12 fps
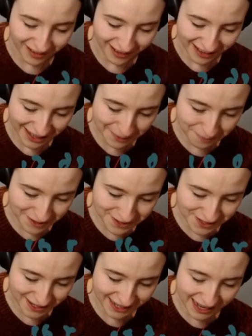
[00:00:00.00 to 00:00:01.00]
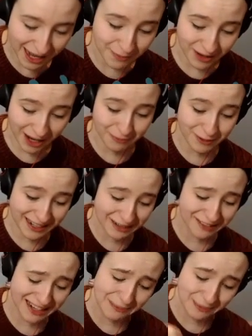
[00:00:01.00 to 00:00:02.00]
I appreciate it. Yeah, I'm really,
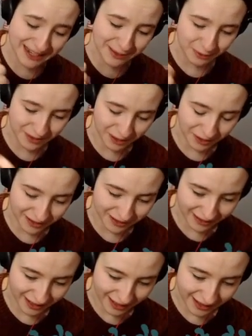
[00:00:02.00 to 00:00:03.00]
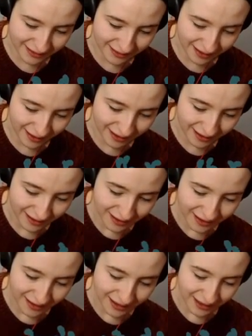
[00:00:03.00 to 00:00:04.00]
really pleased with it, honestly.
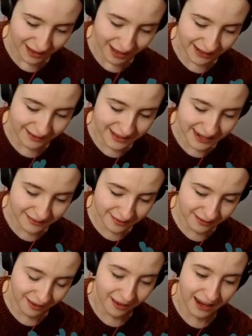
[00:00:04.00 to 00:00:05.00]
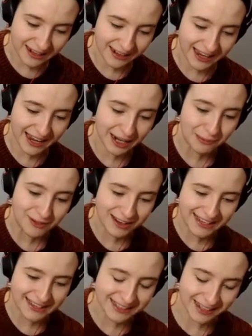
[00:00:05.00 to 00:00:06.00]
It needs its highlight, and I'm really
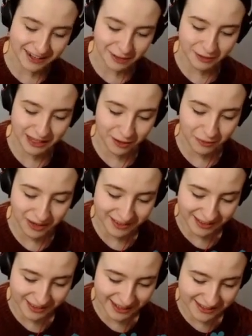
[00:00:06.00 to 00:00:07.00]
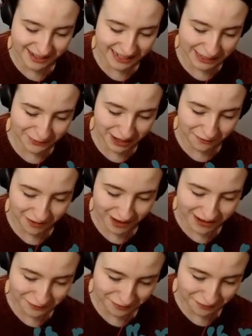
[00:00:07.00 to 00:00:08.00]
excited for that one because I think that's going to give it a very
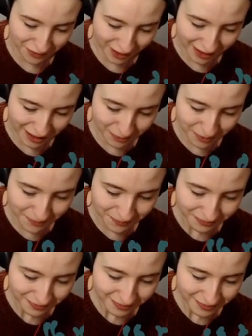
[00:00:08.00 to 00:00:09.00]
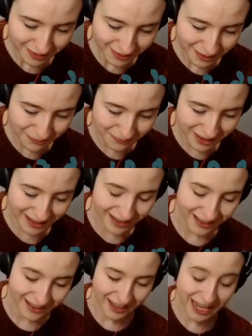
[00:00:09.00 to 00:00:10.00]
different vibe. But
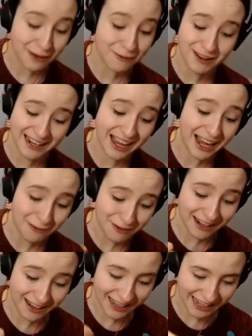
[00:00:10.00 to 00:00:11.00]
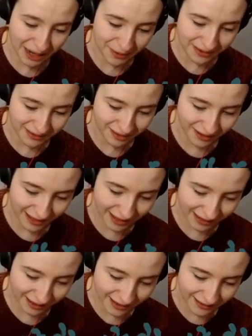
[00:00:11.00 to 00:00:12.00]
I really like how it's
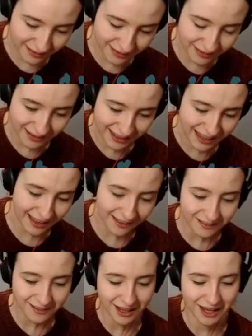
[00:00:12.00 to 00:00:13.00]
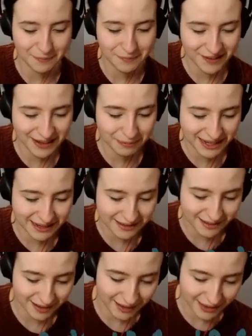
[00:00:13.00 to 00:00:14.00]
looking. Yeah, I'm pretty
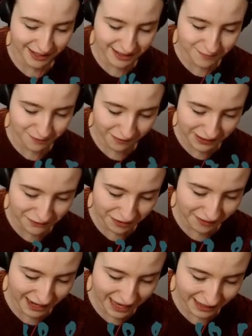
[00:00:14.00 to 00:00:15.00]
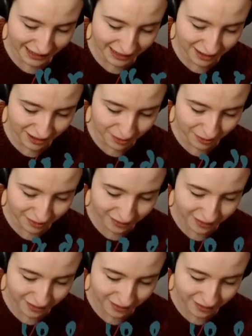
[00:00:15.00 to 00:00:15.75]
pleased. I think it's very, very heckin' cute.